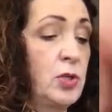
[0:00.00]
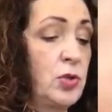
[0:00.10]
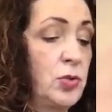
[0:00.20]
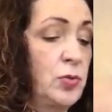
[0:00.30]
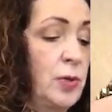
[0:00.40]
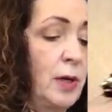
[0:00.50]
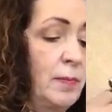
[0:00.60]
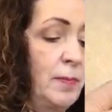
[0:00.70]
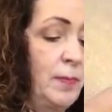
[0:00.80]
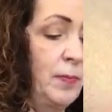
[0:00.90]

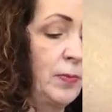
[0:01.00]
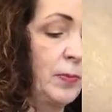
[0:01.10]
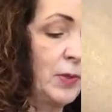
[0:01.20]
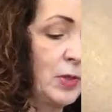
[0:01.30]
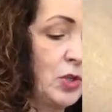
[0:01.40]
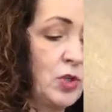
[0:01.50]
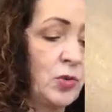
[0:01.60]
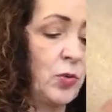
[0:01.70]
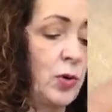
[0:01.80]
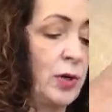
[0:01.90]
to
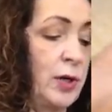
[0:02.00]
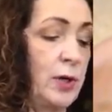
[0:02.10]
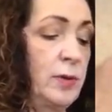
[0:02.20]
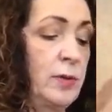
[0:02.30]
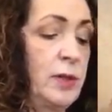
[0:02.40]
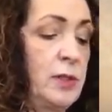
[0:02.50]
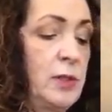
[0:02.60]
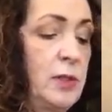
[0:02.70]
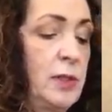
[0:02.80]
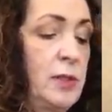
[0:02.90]
score here.
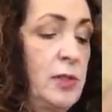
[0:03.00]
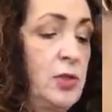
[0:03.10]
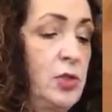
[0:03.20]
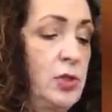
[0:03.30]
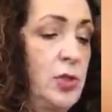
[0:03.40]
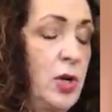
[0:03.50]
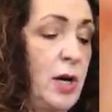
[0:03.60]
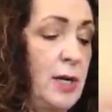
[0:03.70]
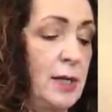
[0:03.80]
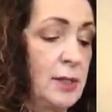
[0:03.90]
This is just
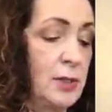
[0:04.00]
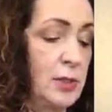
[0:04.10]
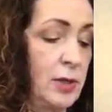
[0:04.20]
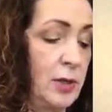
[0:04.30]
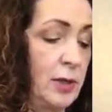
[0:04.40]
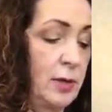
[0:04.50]
not necessary.